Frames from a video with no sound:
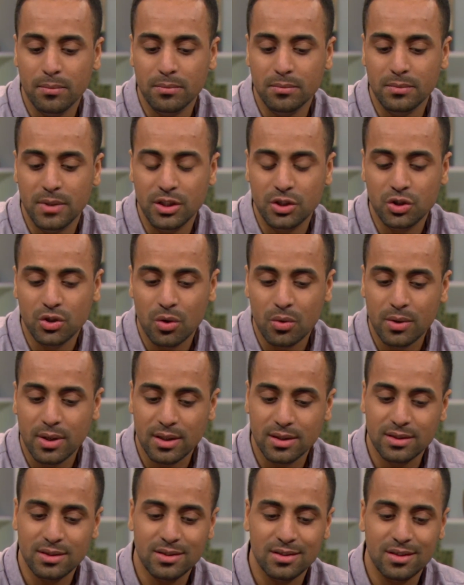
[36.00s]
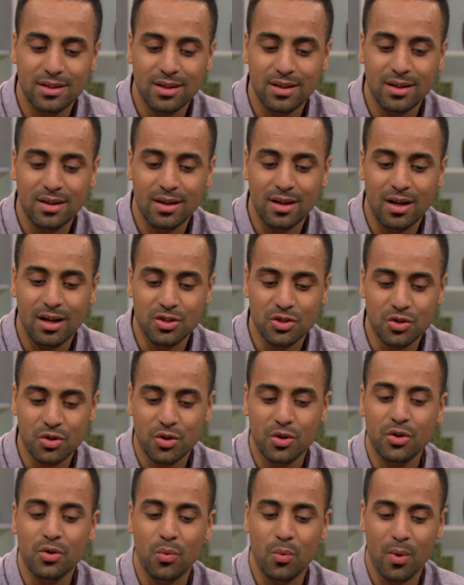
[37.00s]
they showed us a
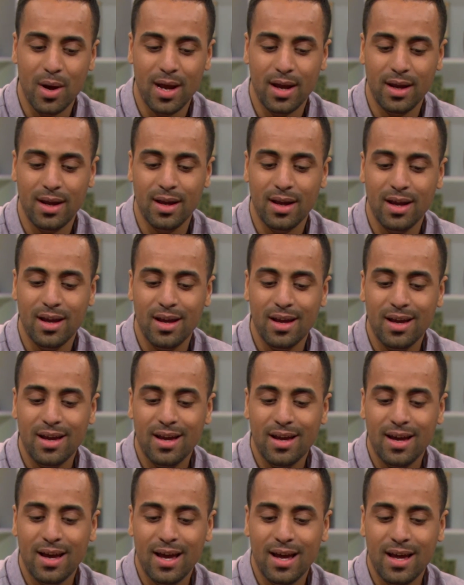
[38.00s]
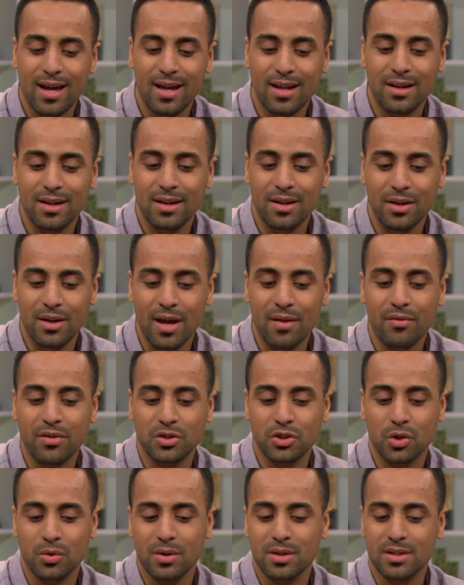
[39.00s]
certain way and never
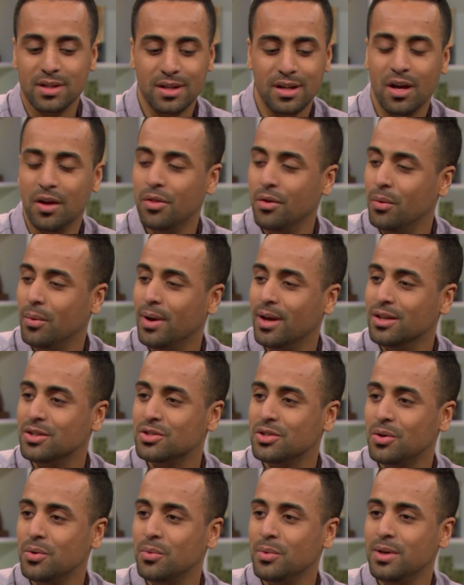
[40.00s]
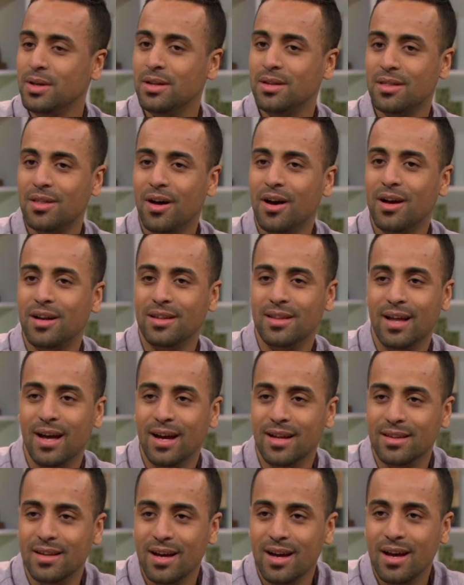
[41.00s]
showed us any other way. So we thought
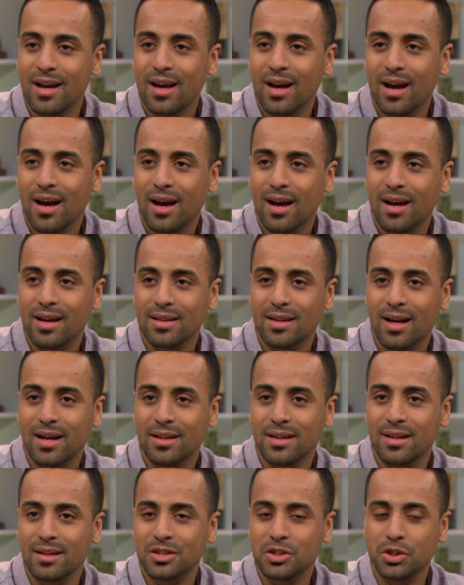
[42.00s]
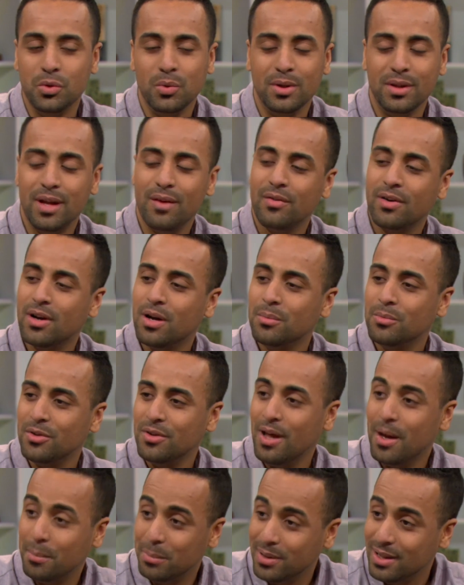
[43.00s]
that uh, that she will never come to
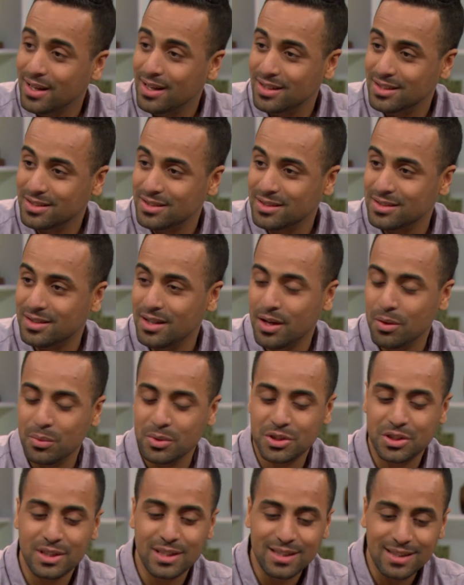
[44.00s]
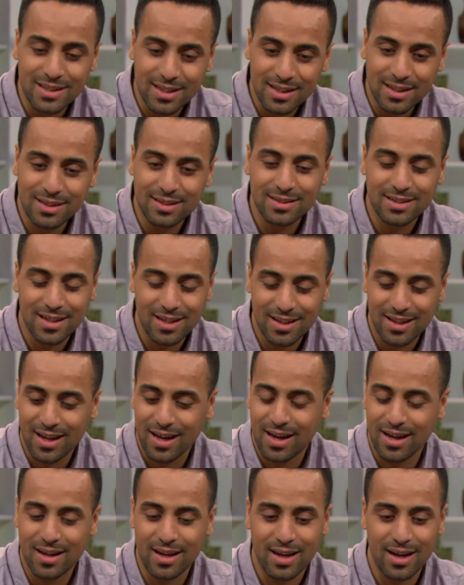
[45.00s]
that place. Mm. And when she did say
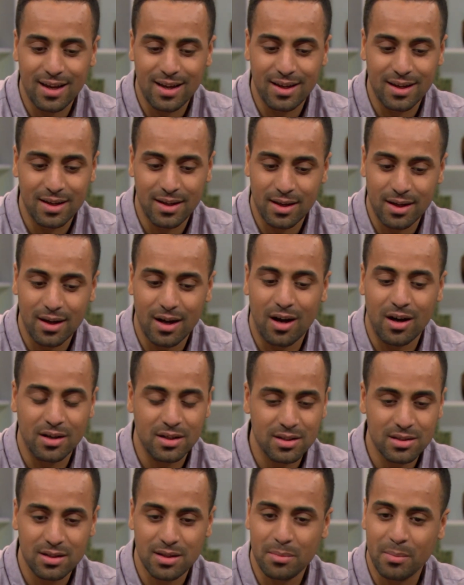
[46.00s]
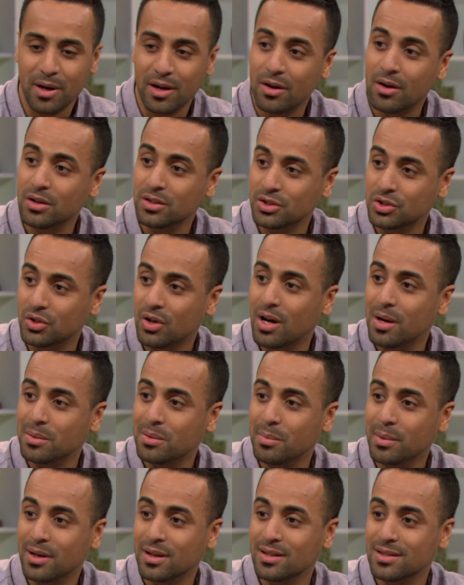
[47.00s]
that, it honestly my heart
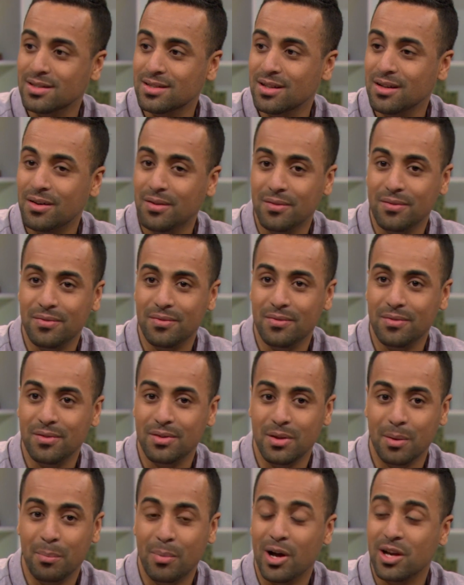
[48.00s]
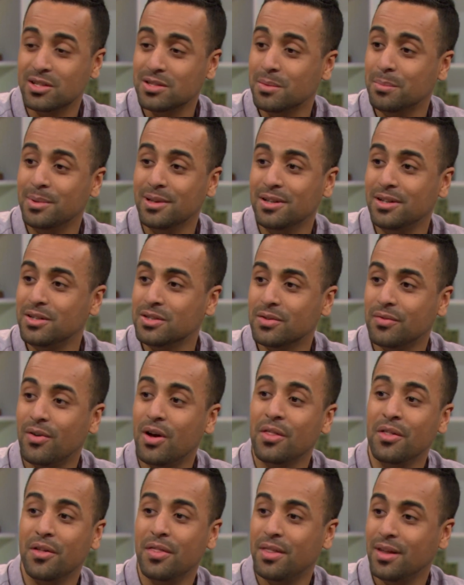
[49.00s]
dropped because of the possibilities of
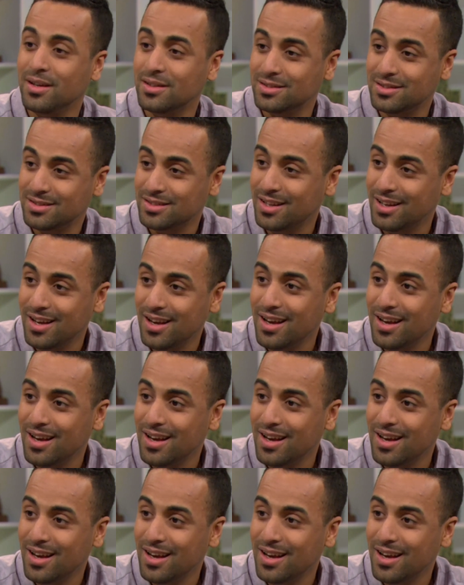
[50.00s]
other things